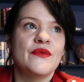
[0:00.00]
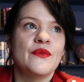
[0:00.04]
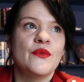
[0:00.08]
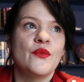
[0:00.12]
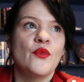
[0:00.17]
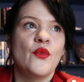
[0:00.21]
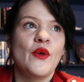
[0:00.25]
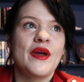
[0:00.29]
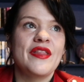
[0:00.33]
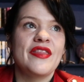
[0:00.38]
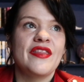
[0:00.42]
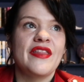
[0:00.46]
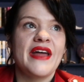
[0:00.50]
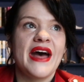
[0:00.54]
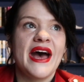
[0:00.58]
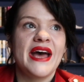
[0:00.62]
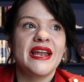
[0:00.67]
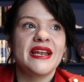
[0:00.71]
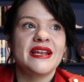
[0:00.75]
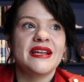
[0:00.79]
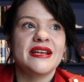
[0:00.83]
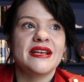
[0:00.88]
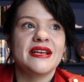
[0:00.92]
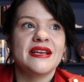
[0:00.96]
when
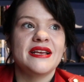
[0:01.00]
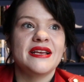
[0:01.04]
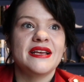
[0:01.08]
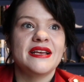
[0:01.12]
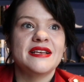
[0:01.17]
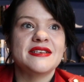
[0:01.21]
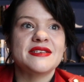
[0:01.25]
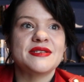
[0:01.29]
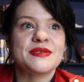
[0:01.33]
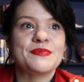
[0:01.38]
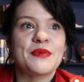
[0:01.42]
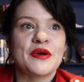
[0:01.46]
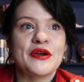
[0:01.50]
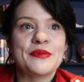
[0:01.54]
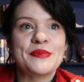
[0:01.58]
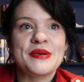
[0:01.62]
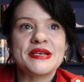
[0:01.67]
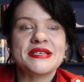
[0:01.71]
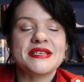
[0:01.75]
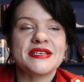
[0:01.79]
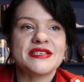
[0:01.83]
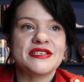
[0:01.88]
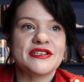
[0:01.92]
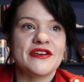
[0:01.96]
that
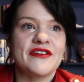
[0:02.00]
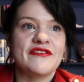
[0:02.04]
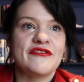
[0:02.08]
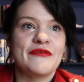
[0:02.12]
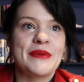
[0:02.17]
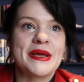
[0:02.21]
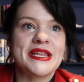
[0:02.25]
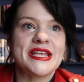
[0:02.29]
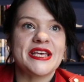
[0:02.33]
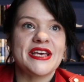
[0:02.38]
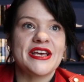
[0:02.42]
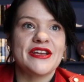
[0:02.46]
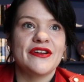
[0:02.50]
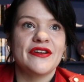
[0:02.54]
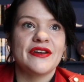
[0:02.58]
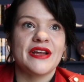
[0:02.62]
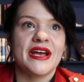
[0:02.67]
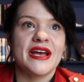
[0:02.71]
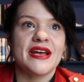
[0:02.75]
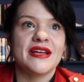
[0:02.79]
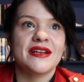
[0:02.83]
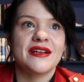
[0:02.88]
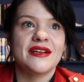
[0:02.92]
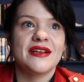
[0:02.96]
purpose is served by the
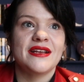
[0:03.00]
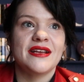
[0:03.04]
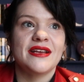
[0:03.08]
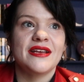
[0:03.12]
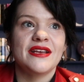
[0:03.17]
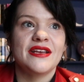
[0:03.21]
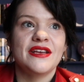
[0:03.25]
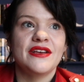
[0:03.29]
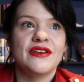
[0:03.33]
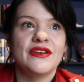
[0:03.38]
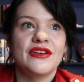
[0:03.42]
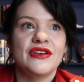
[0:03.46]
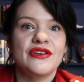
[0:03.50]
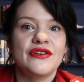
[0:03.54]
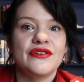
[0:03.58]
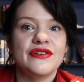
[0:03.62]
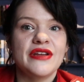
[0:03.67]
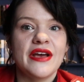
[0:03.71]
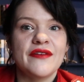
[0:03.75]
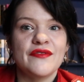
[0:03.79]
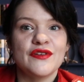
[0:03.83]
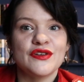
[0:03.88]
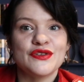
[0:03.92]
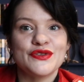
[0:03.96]
internet, you're
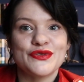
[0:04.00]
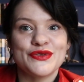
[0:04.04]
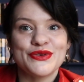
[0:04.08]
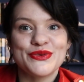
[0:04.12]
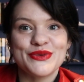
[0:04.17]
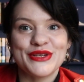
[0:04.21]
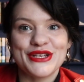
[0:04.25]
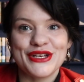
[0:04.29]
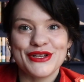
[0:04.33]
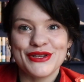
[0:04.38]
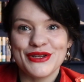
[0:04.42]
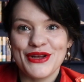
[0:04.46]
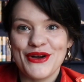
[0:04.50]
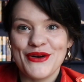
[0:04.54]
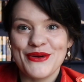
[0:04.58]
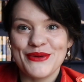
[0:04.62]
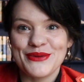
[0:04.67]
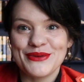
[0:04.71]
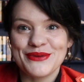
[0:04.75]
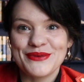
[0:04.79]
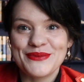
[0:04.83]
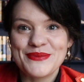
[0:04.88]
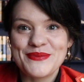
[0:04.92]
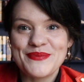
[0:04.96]
never truly
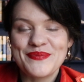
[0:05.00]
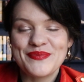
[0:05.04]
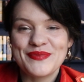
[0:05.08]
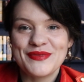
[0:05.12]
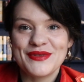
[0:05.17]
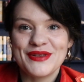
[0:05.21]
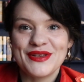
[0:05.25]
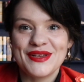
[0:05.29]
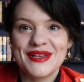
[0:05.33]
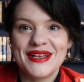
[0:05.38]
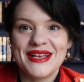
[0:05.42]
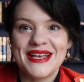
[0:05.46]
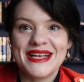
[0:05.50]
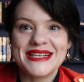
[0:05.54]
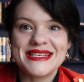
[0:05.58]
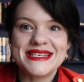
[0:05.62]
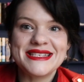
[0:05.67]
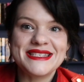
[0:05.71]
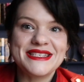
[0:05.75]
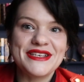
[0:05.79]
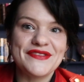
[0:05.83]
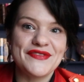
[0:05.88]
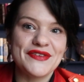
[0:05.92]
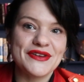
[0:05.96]
alone.
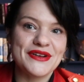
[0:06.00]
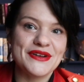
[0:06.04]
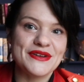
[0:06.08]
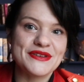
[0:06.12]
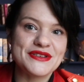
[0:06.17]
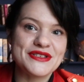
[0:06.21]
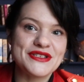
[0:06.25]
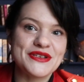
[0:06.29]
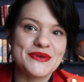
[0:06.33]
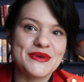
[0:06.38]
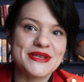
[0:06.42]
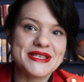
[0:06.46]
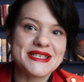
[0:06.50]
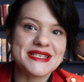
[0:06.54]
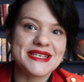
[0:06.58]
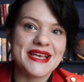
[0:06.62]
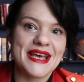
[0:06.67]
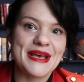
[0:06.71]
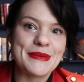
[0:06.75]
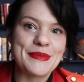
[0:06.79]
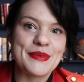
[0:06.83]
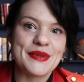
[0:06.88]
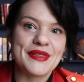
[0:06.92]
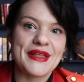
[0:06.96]
It's difficult to
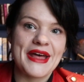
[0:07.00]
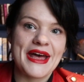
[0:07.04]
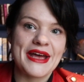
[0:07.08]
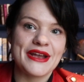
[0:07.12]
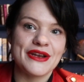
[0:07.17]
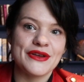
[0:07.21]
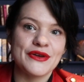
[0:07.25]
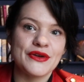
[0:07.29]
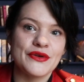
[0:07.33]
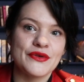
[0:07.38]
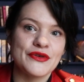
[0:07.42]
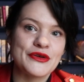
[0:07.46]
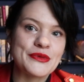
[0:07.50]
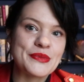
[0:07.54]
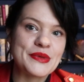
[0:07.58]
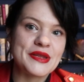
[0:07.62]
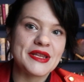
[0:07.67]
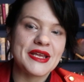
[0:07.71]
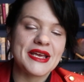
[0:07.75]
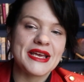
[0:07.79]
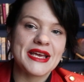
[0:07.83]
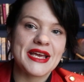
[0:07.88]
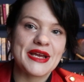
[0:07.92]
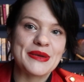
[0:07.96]
escape that
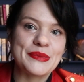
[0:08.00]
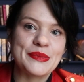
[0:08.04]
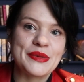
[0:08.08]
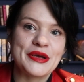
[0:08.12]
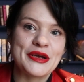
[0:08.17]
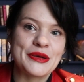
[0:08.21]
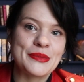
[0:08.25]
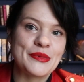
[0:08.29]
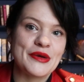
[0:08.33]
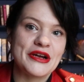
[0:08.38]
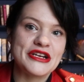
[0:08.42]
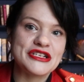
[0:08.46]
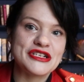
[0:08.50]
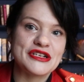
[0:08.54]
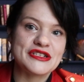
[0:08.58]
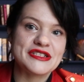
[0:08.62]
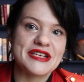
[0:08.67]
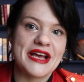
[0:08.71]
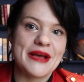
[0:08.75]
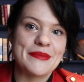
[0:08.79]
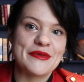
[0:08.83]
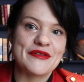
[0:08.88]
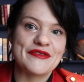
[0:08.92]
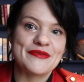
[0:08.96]
groupthink and peer pressure
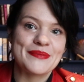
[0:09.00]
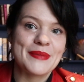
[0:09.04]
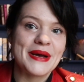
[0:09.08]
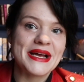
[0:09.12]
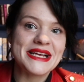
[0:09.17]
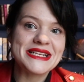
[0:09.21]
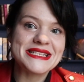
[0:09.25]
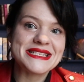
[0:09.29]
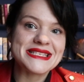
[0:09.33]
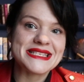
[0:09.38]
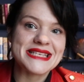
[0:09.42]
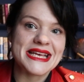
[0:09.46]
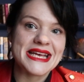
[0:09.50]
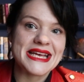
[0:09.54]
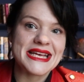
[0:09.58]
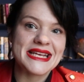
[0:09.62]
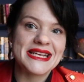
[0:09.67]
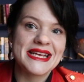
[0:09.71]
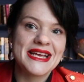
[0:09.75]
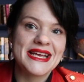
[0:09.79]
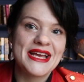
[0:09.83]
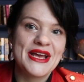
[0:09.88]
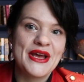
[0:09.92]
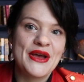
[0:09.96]
type of
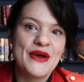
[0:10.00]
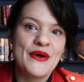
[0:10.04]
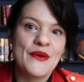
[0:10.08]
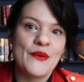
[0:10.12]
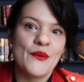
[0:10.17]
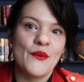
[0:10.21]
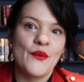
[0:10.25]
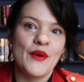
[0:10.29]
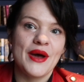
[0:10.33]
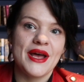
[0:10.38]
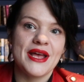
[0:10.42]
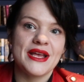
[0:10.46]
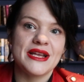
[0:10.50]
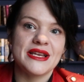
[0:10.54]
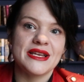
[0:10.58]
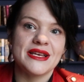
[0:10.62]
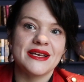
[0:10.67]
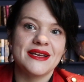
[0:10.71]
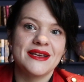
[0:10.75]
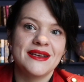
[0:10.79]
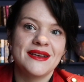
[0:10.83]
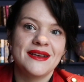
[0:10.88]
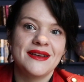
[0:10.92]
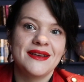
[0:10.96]
mindset when